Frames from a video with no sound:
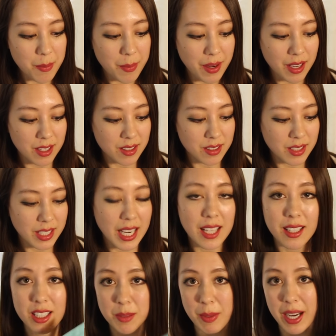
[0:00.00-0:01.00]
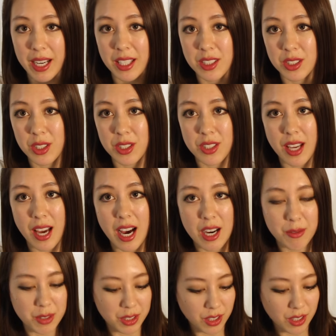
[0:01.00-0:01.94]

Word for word: But yeah, this bag is good to have